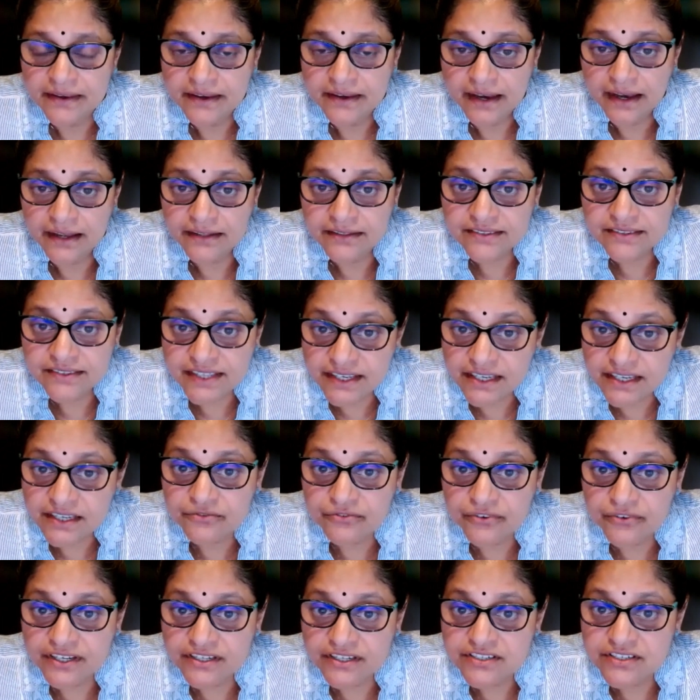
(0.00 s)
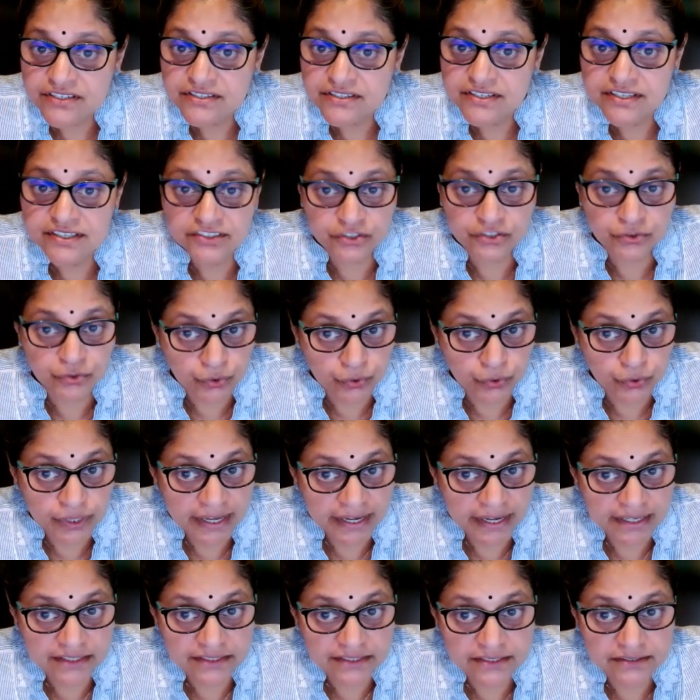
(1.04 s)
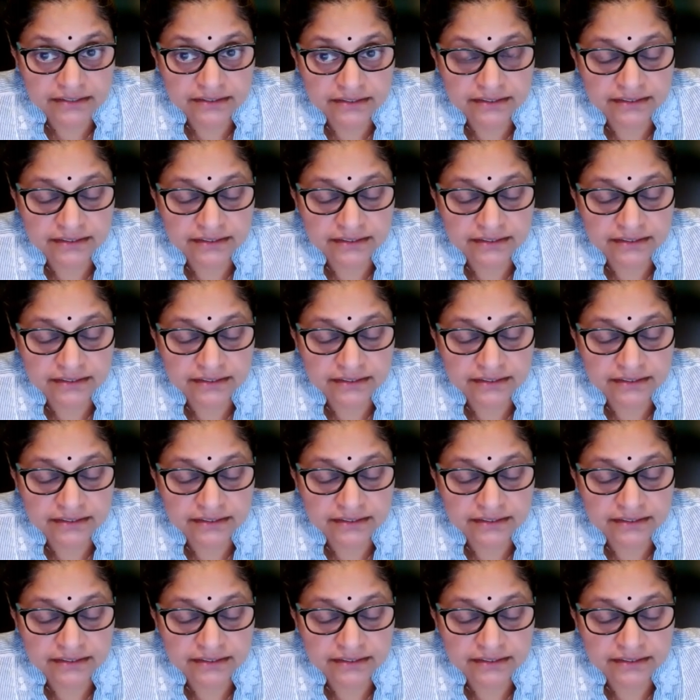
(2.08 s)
And the second factor is your own health.